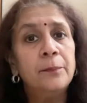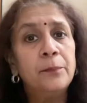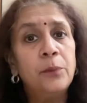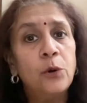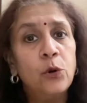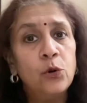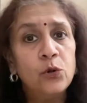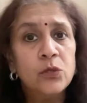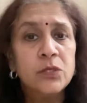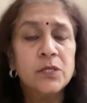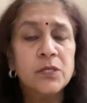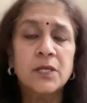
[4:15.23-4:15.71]

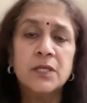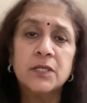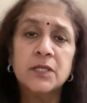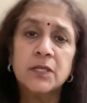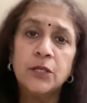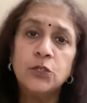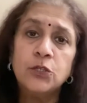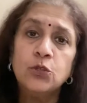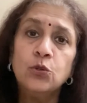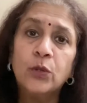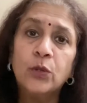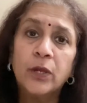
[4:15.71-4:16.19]
poses
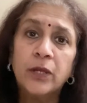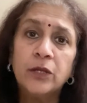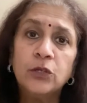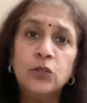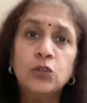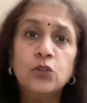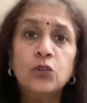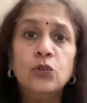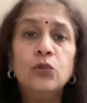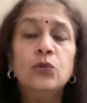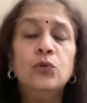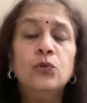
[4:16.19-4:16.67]
that you can
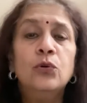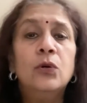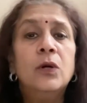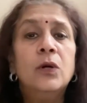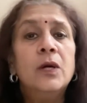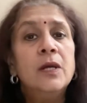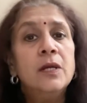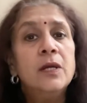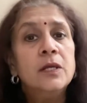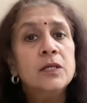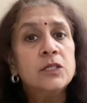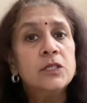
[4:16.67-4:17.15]
do
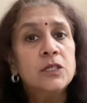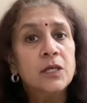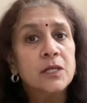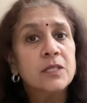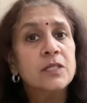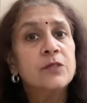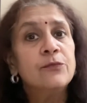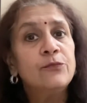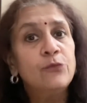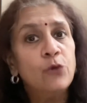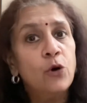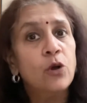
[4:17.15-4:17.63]

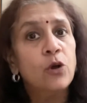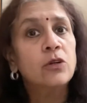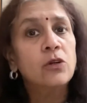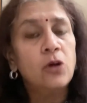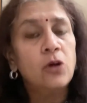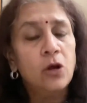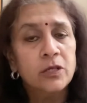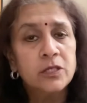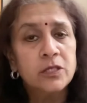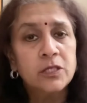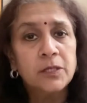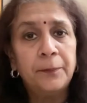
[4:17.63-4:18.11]
just for
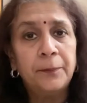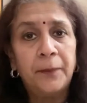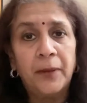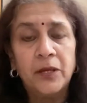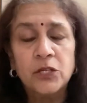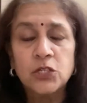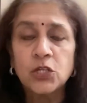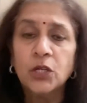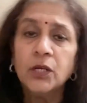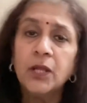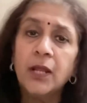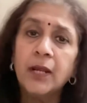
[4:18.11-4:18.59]
constipation.